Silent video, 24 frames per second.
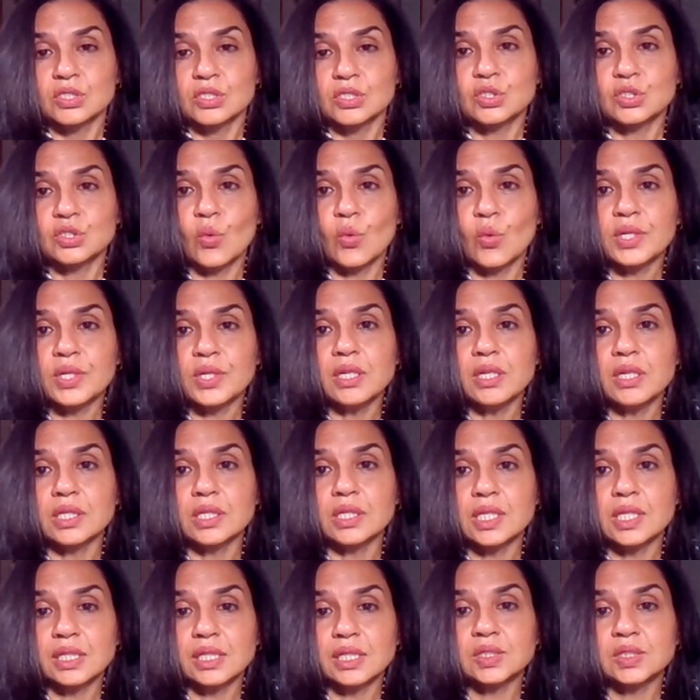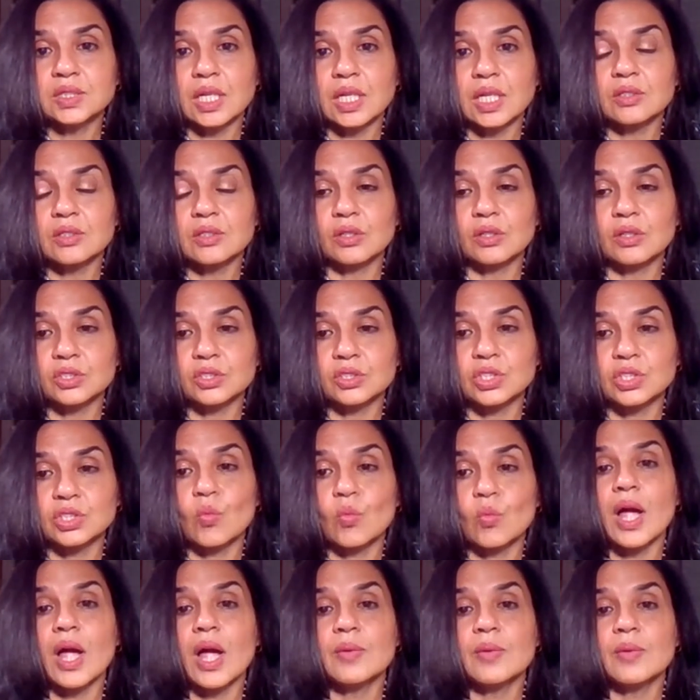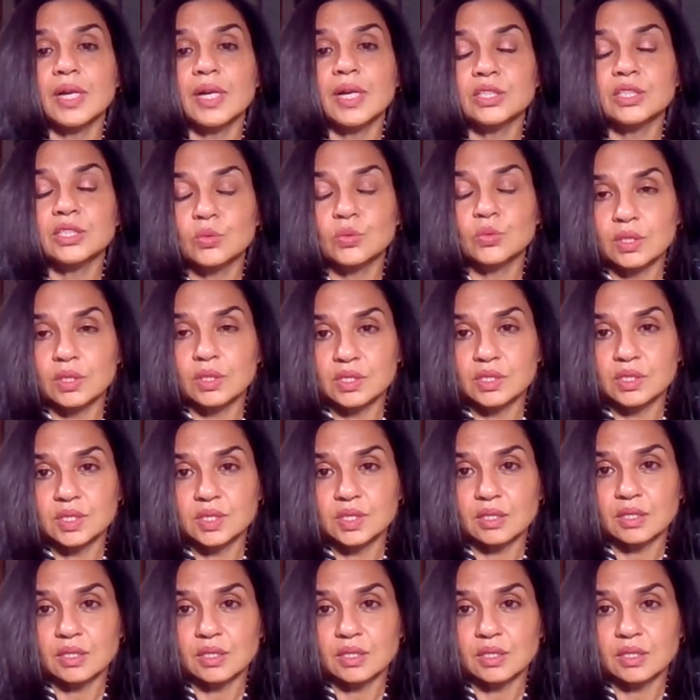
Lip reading: So when you're looking at technology, why am I doing this